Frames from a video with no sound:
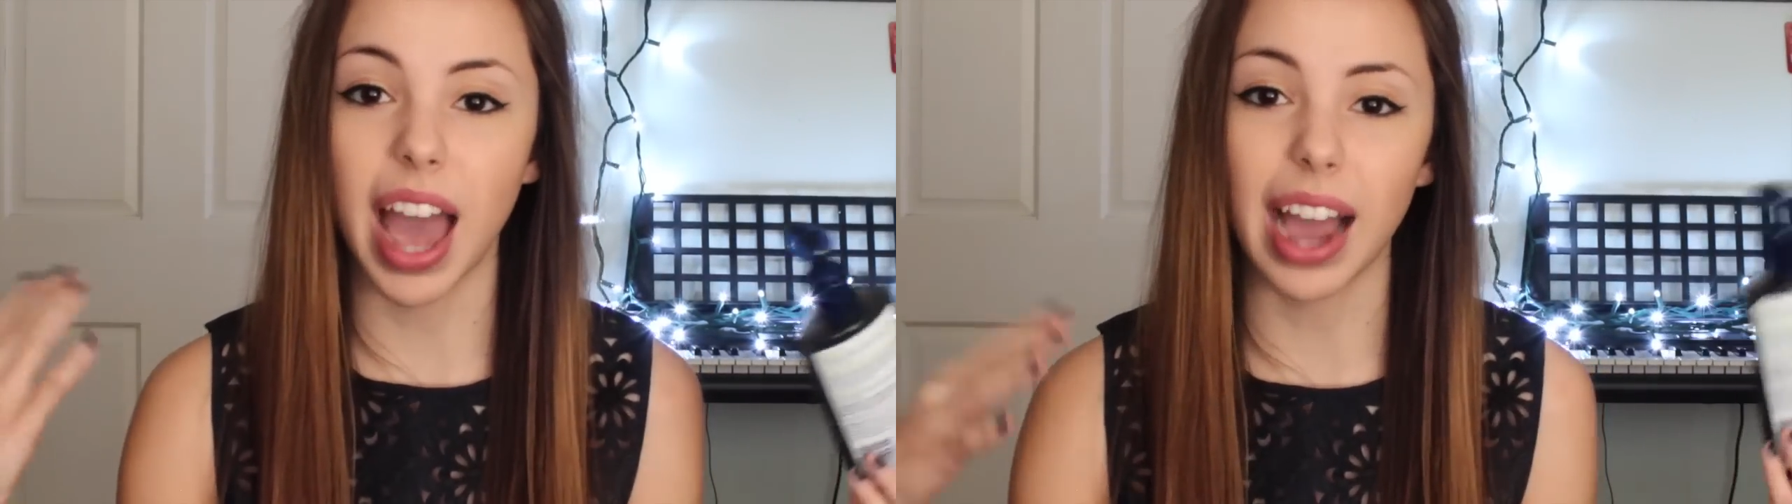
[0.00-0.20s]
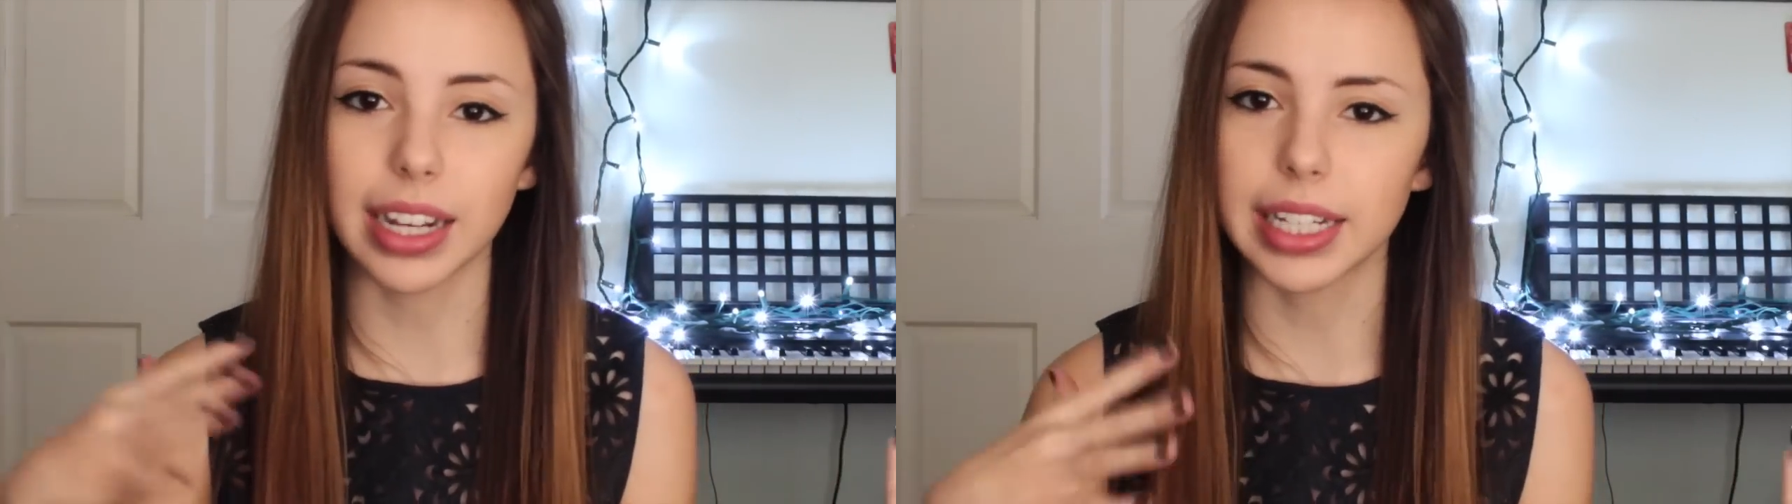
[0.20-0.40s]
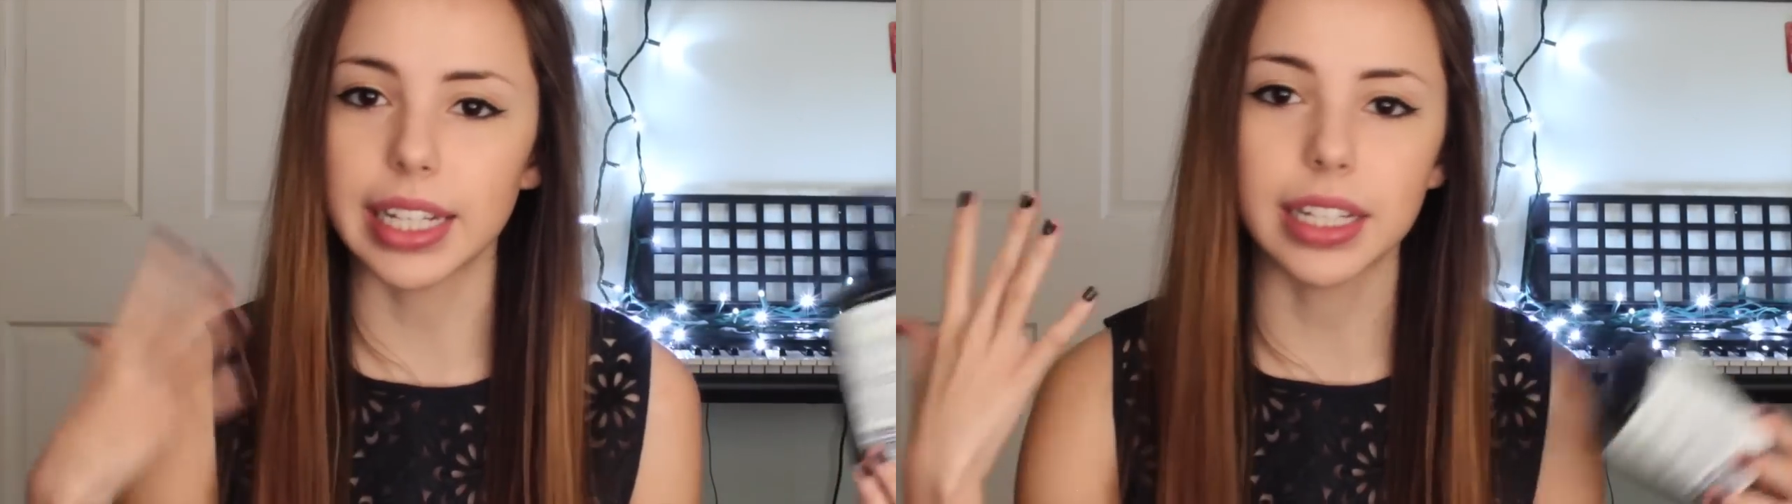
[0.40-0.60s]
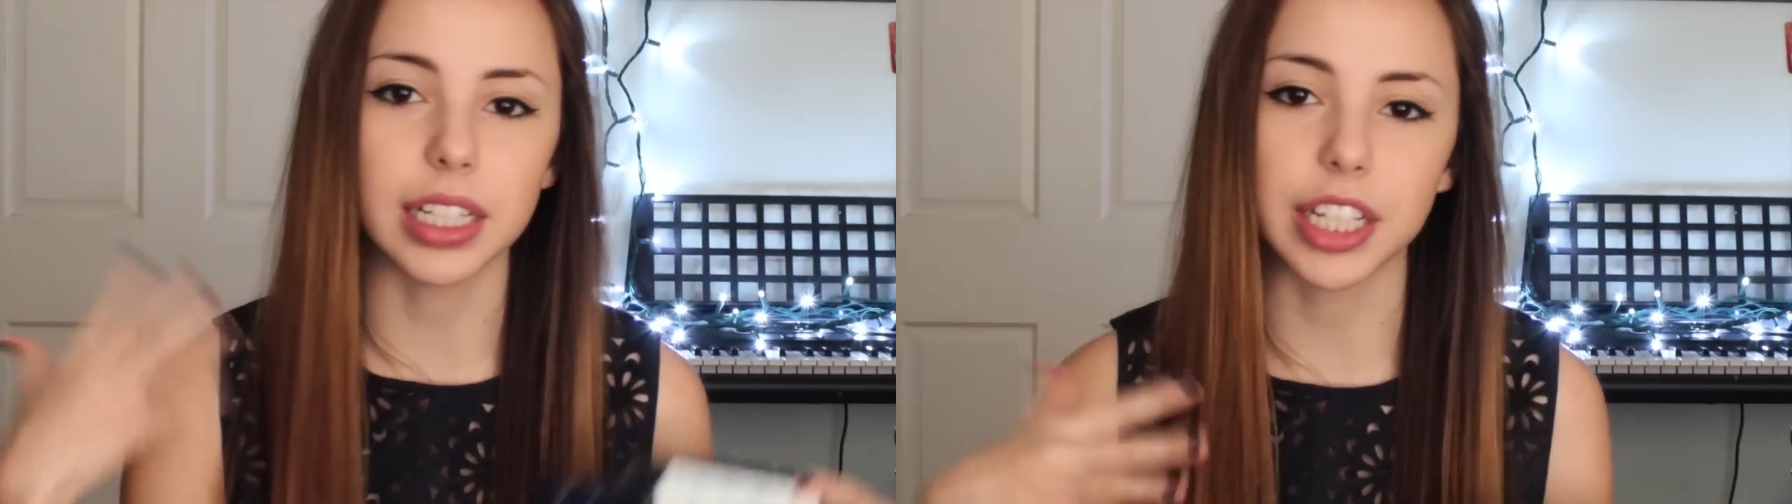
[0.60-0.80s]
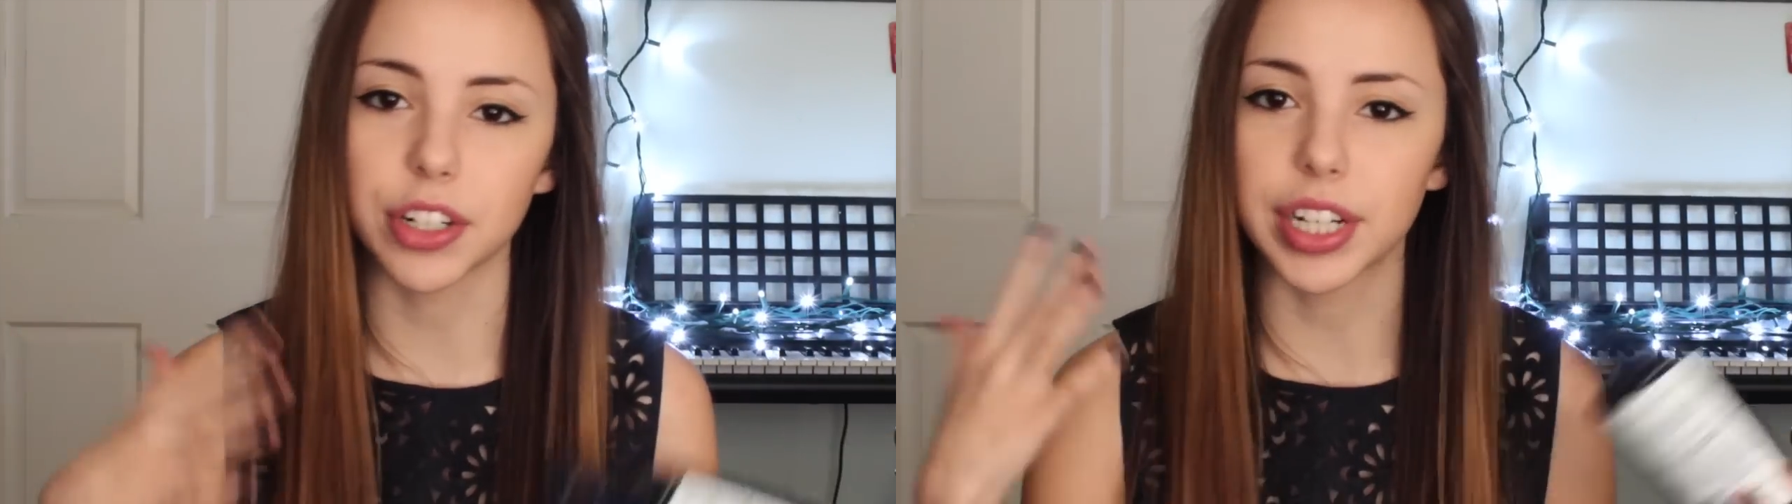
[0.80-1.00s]
acne,
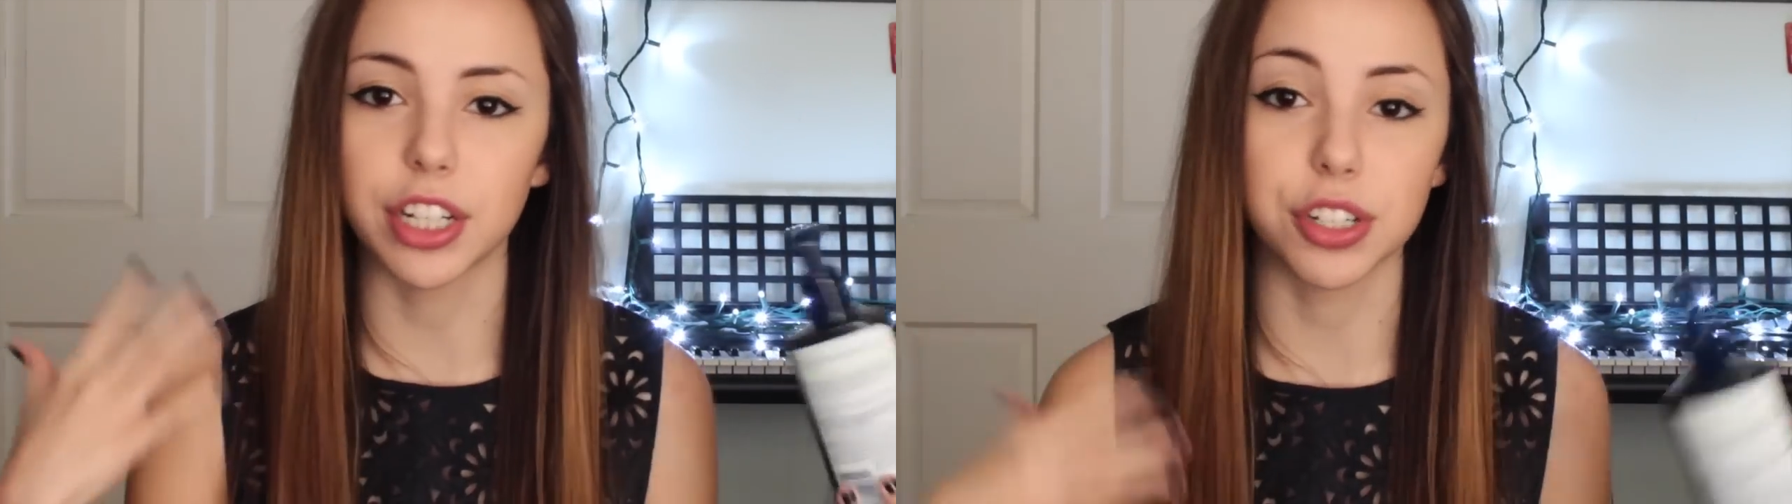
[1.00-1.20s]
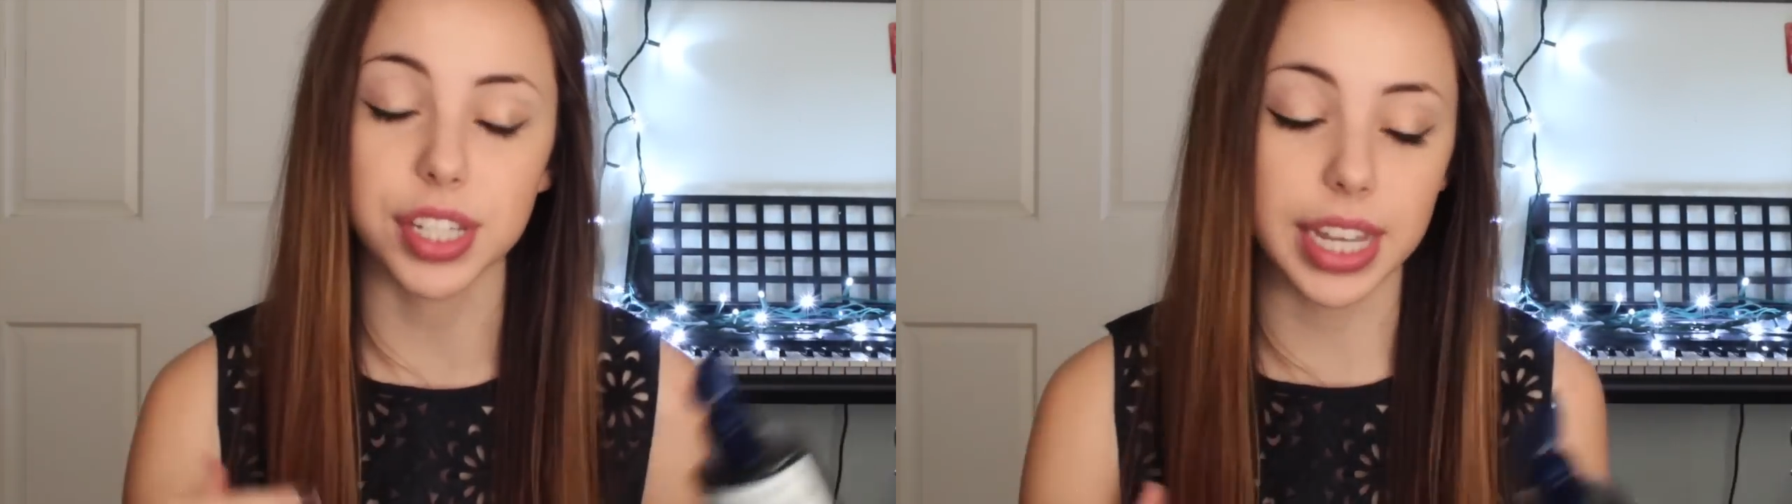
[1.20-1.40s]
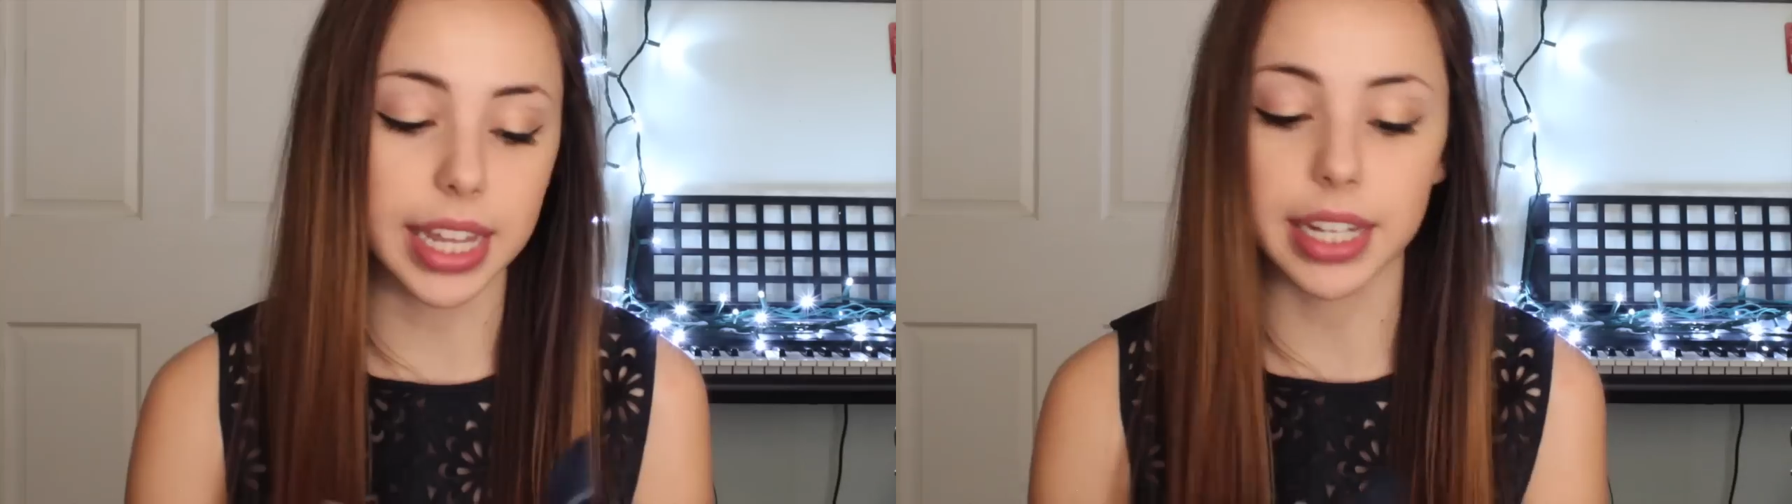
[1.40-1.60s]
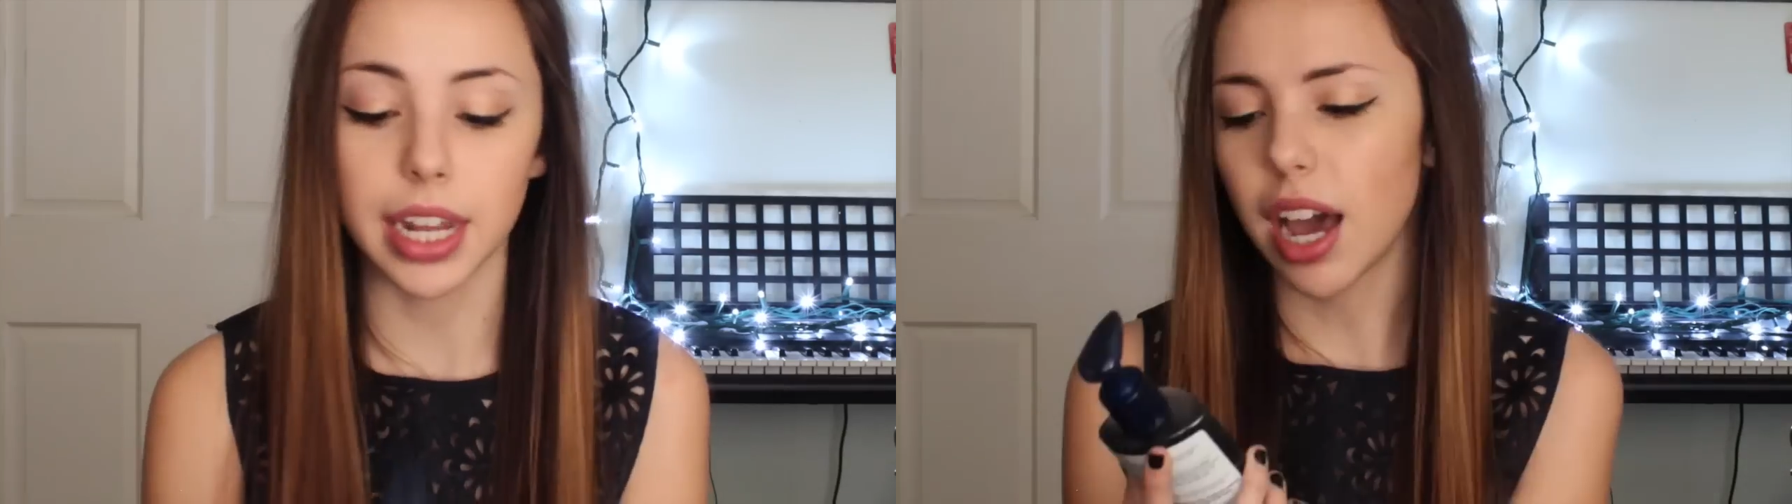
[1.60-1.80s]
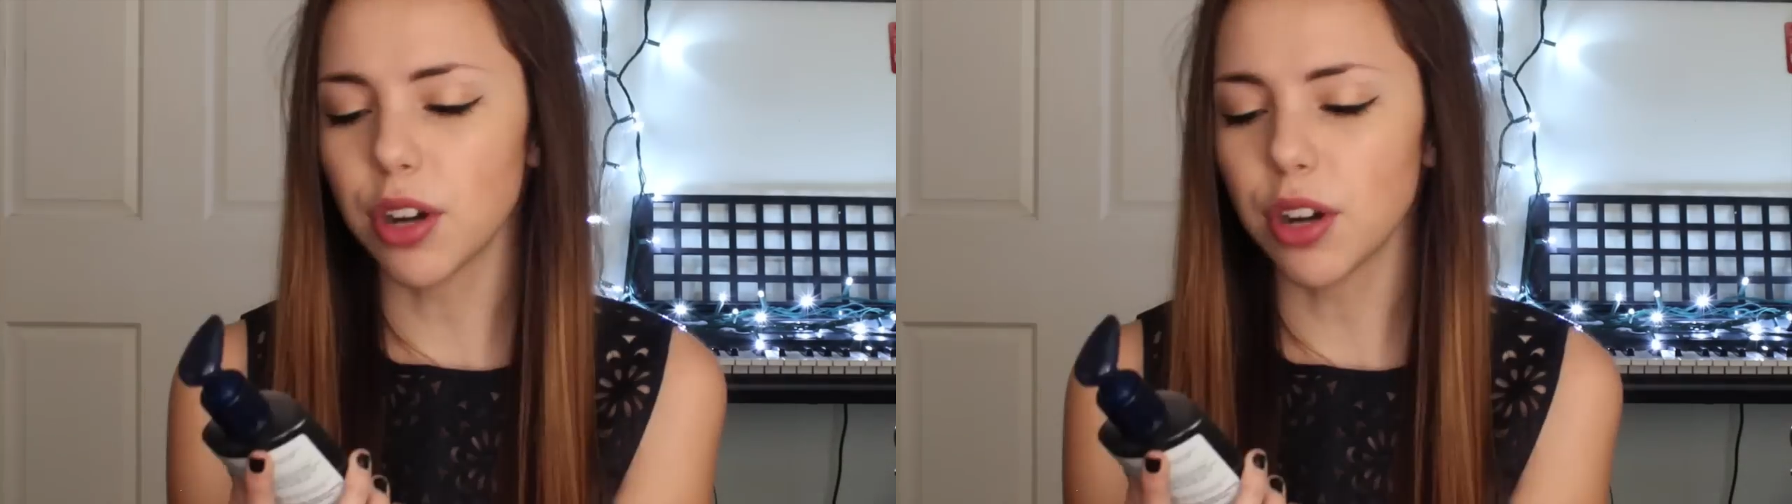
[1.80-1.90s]
clearing your skin.